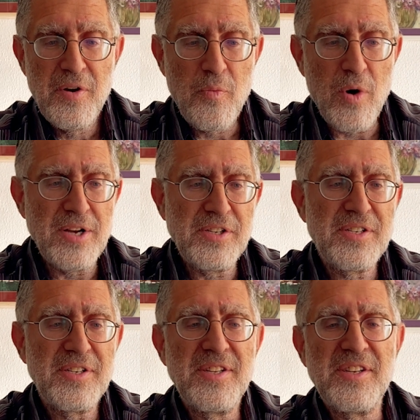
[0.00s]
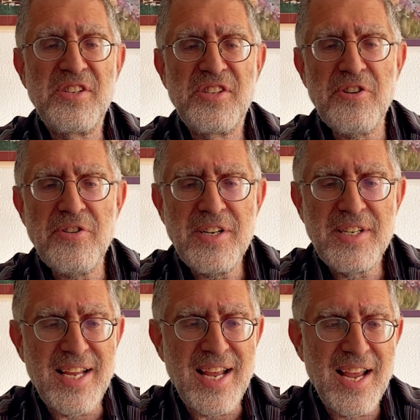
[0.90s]
was the
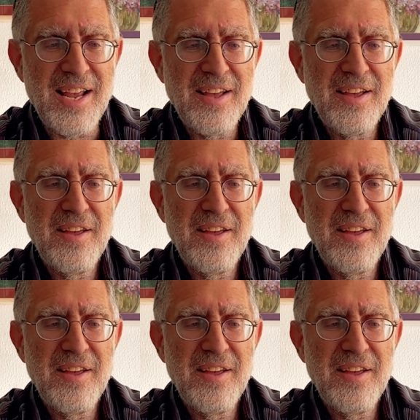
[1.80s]
certainty